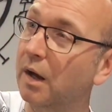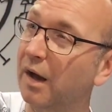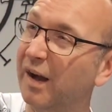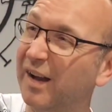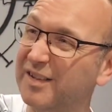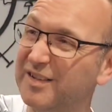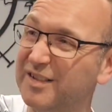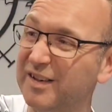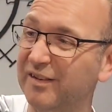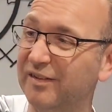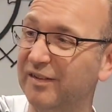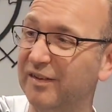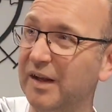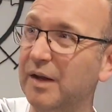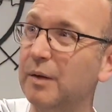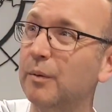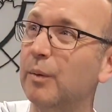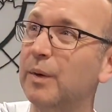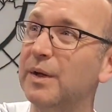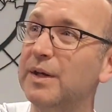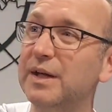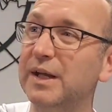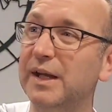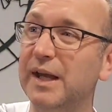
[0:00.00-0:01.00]
I just think
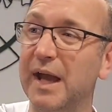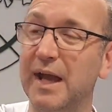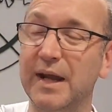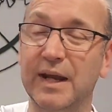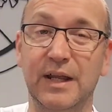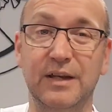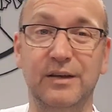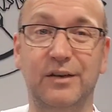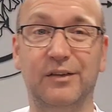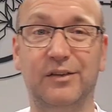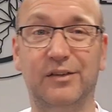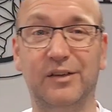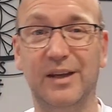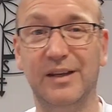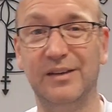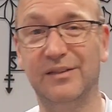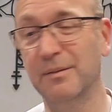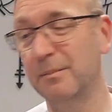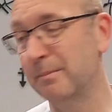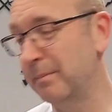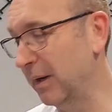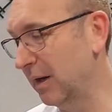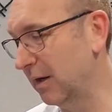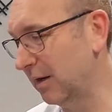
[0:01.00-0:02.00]
when you get an end of
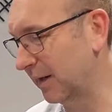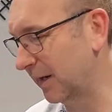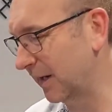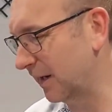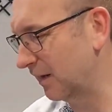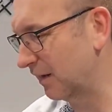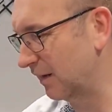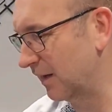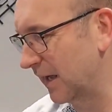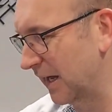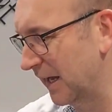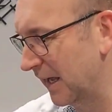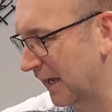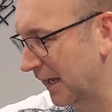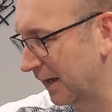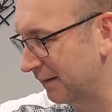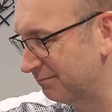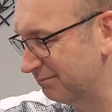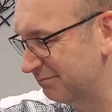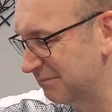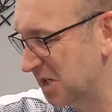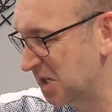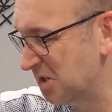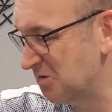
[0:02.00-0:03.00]
season bargain like
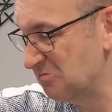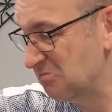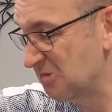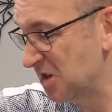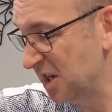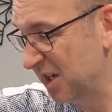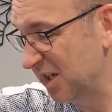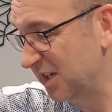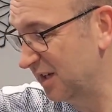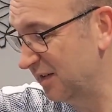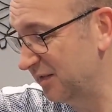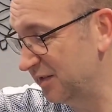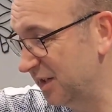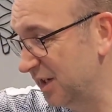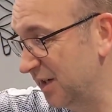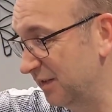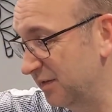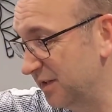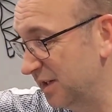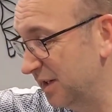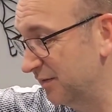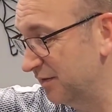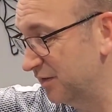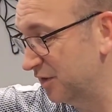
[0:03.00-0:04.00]
that,
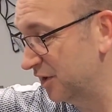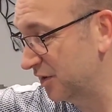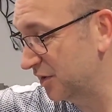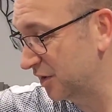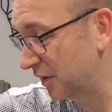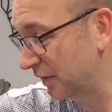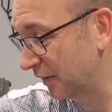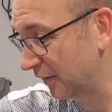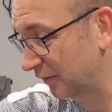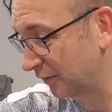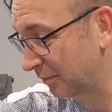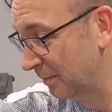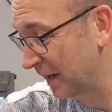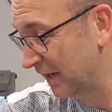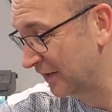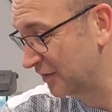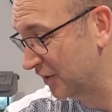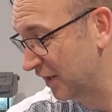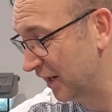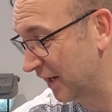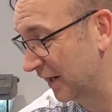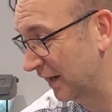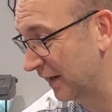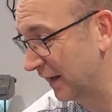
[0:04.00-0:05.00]
you've just got to
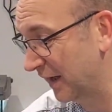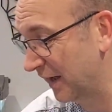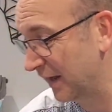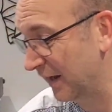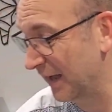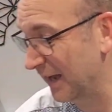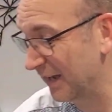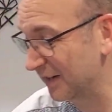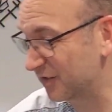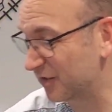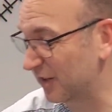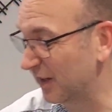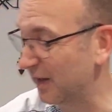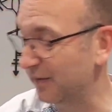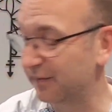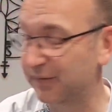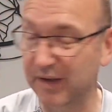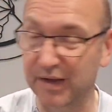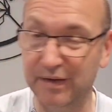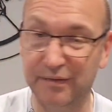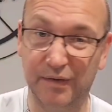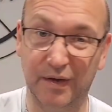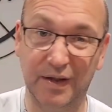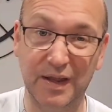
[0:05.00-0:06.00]
smash in. And actually,
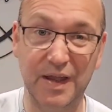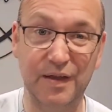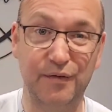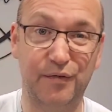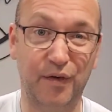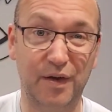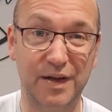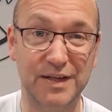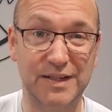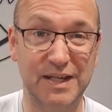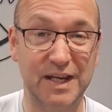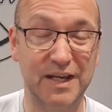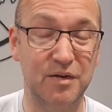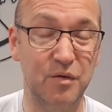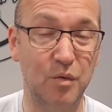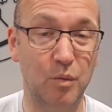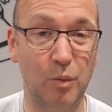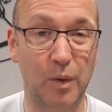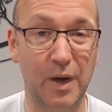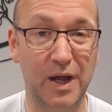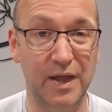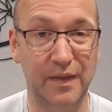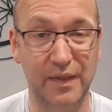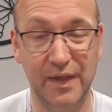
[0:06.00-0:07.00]
if I didn't
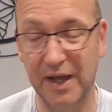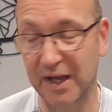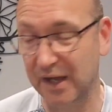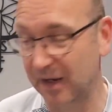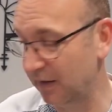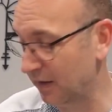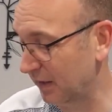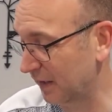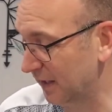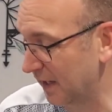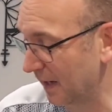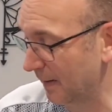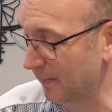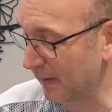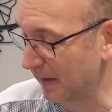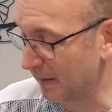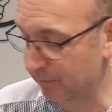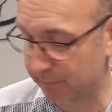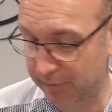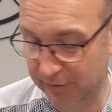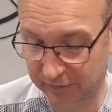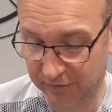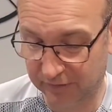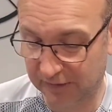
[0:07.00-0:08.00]
wear that and I kept that in
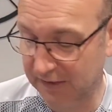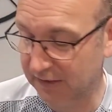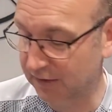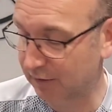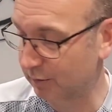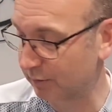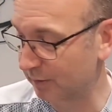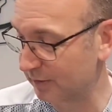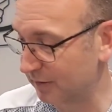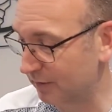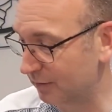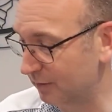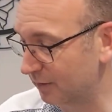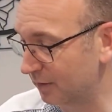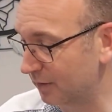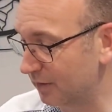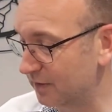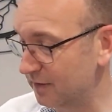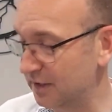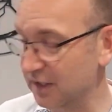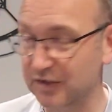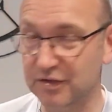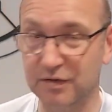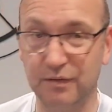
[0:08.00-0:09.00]
pristine
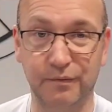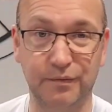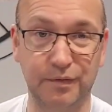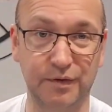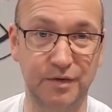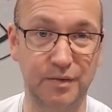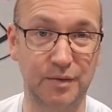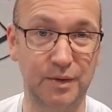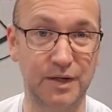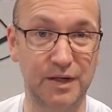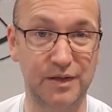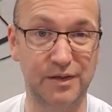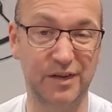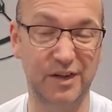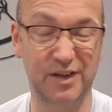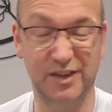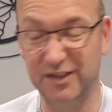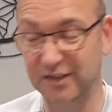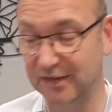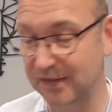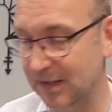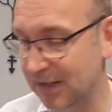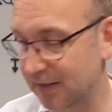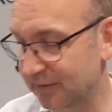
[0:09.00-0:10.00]
condition for 20,
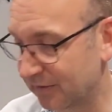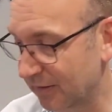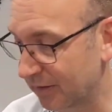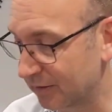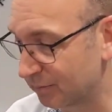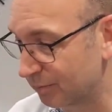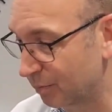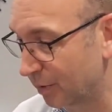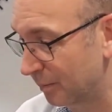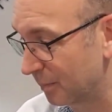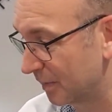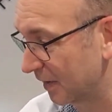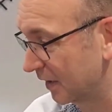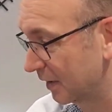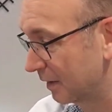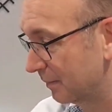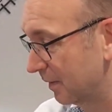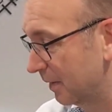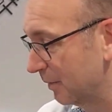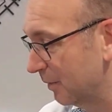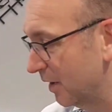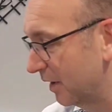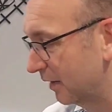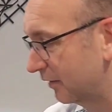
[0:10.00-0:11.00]
30 years, that's probably going to
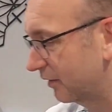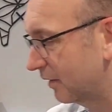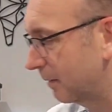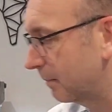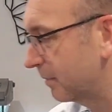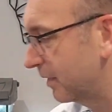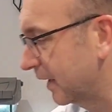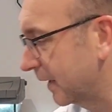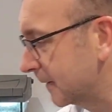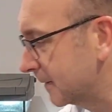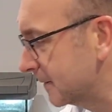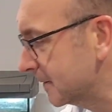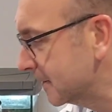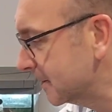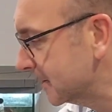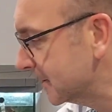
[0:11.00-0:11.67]
be worth something.